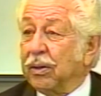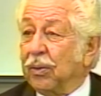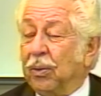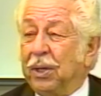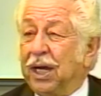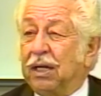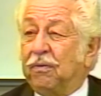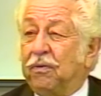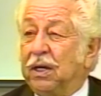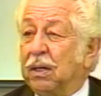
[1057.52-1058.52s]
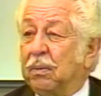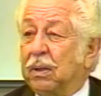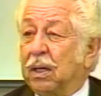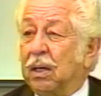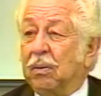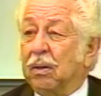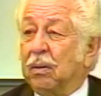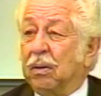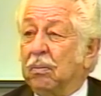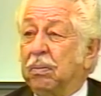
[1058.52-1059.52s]
we had defeated uh,
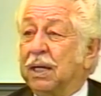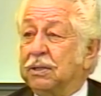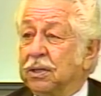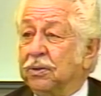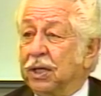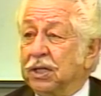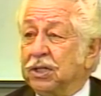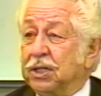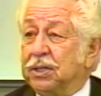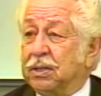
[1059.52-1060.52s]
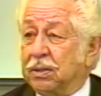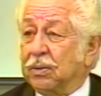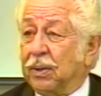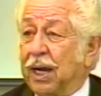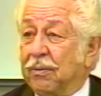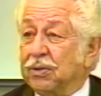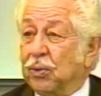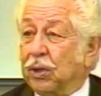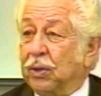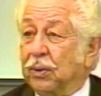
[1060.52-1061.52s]
bloods and things these when I was
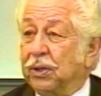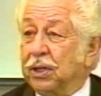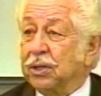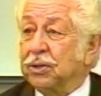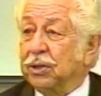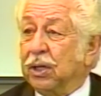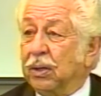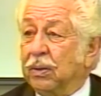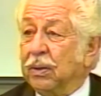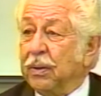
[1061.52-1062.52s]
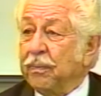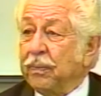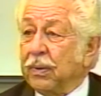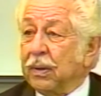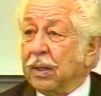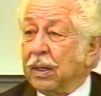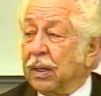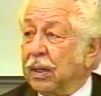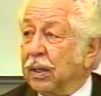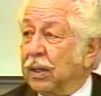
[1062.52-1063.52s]
working with it years ago. But
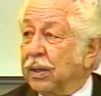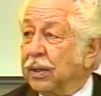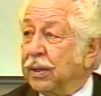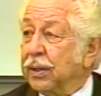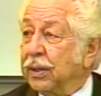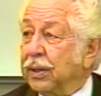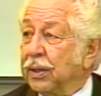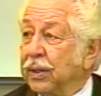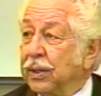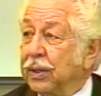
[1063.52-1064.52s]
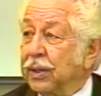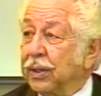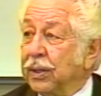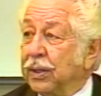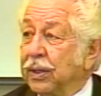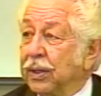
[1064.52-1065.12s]
chlorella is bacteria.